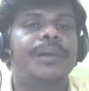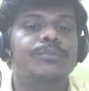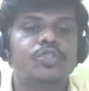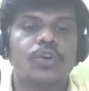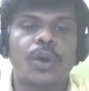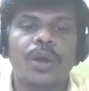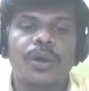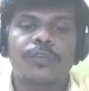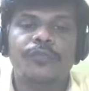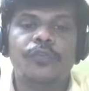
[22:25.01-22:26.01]
So,
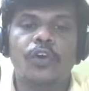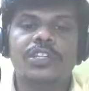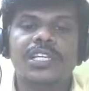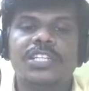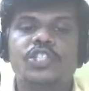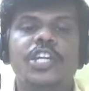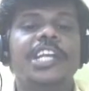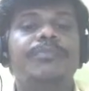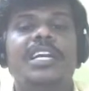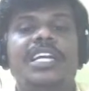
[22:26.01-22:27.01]
fourth
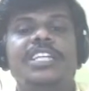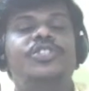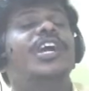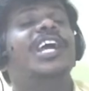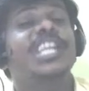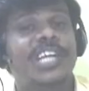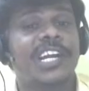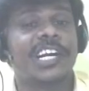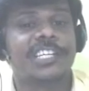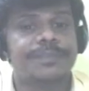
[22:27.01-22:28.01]
statement is
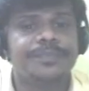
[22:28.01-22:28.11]
incorrect.